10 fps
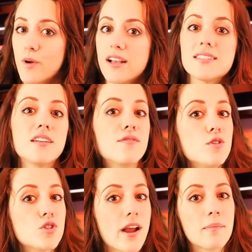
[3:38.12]
prize in a
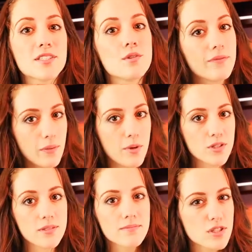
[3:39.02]
future episode of
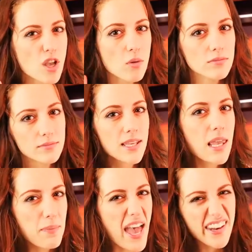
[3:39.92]
Impulse, so
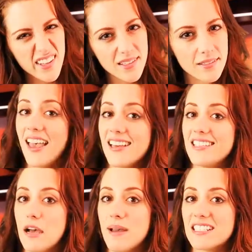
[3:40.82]
keep at it. And
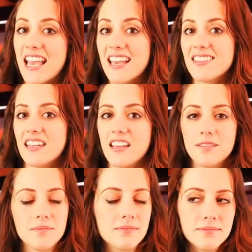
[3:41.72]
now back to
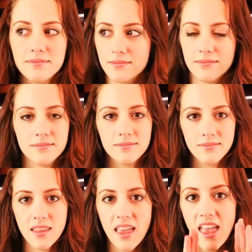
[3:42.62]
Anthony.
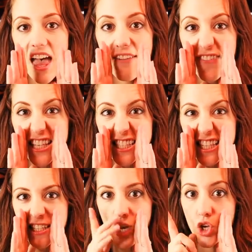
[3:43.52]

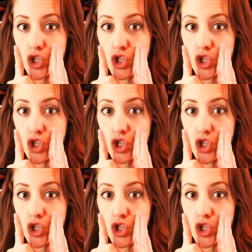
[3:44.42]
Hephaestus.